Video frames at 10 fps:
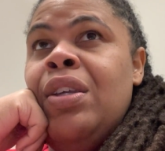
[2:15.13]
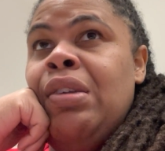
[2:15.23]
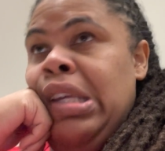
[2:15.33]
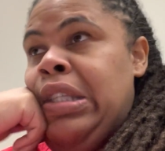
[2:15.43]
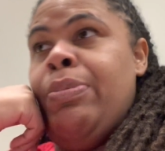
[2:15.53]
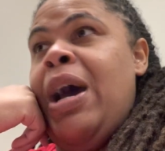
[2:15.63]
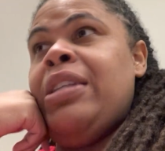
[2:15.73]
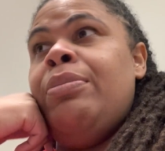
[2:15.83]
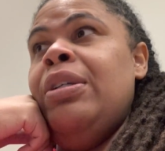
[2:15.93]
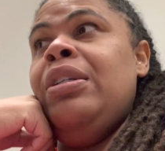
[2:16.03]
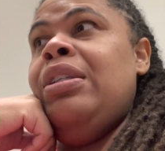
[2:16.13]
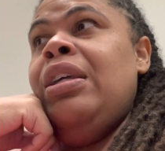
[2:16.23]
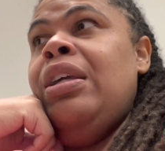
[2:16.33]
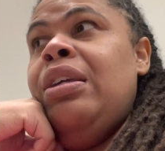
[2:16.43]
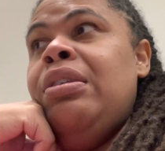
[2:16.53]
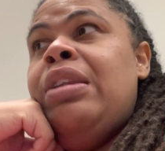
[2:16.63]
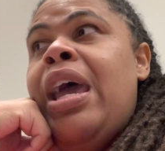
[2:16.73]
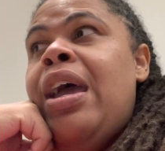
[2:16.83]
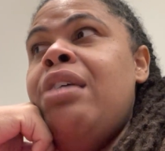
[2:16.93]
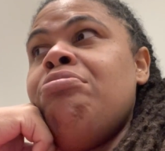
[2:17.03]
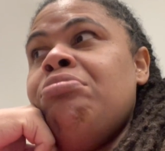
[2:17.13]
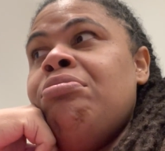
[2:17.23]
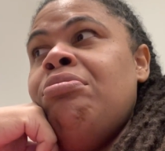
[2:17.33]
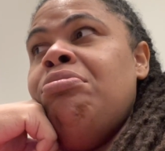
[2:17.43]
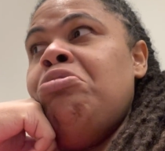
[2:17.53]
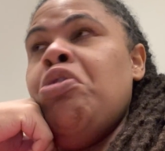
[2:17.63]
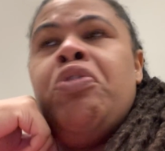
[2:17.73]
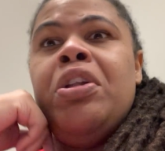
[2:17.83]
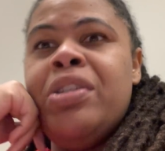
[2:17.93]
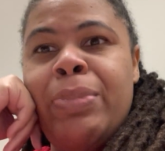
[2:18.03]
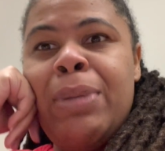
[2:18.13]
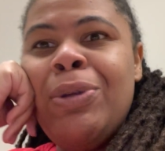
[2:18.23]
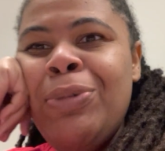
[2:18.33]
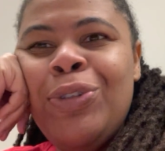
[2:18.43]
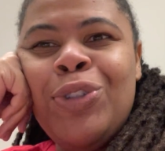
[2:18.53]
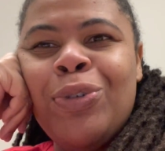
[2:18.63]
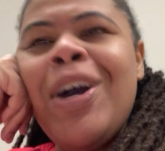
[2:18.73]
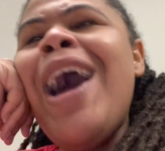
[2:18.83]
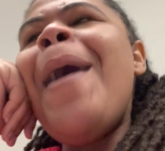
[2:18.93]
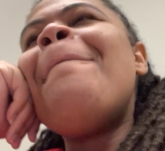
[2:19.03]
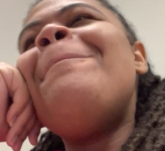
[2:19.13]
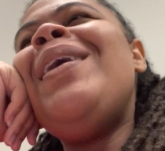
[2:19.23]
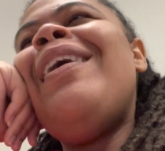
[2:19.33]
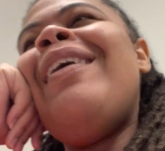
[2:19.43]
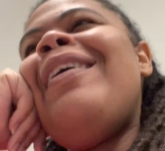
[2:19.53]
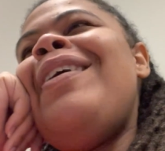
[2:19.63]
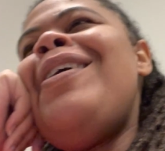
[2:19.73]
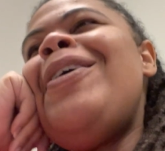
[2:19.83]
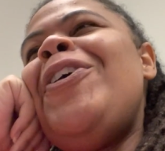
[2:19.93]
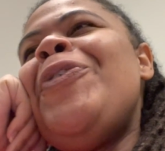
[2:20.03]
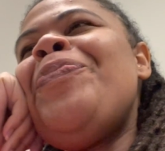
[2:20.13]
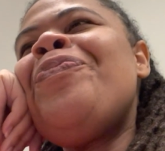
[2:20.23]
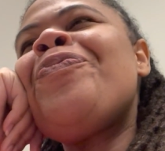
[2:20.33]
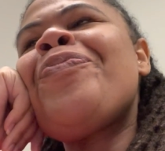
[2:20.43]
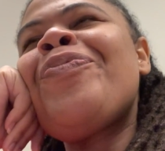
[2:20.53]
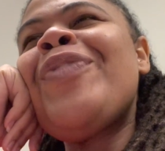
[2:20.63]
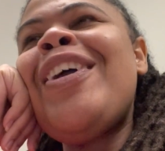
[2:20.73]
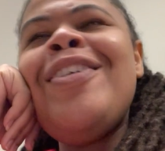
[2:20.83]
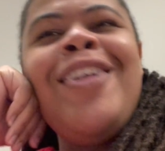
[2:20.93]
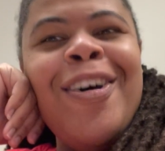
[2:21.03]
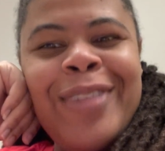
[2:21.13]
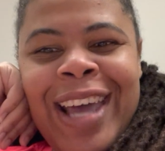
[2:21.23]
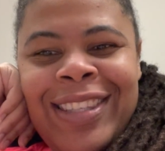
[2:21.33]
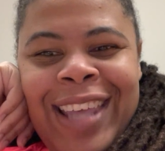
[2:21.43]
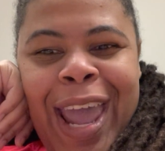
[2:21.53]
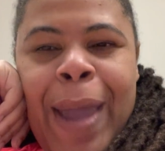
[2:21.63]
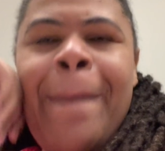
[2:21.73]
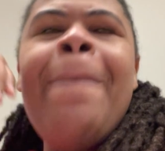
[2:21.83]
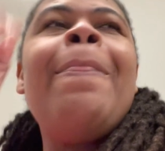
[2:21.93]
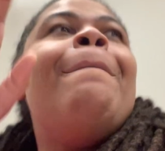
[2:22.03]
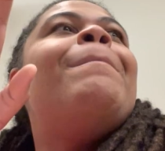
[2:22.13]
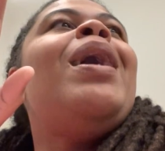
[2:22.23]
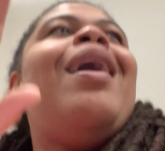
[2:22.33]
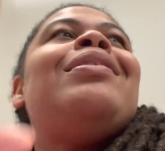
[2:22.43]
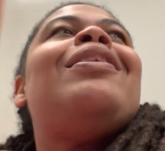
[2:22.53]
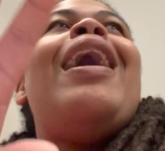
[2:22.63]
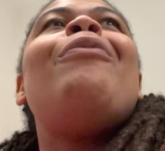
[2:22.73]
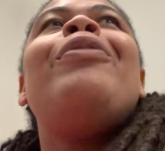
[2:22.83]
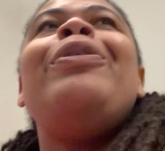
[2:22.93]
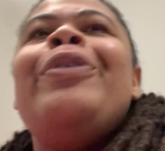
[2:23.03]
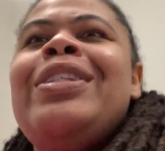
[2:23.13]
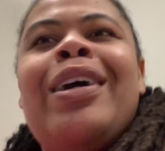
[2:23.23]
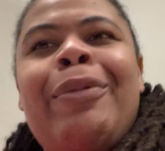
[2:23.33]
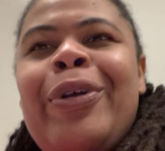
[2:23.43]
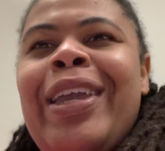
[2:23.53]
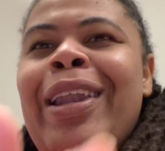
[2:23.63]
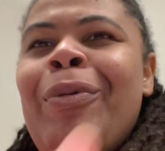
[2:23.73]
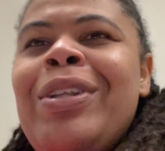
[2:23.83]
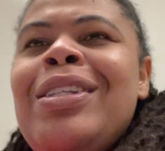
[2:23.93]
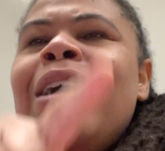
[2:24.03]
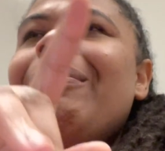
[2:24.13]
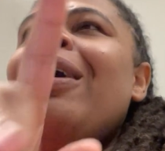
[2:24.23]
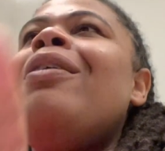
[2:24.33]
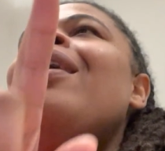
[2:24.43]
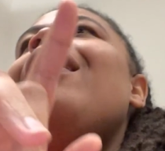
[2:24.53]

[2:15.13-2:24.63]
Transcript: it's a possibility that the feelings may be mutual. But that's that. But also, I really want to come on here and I want to talk about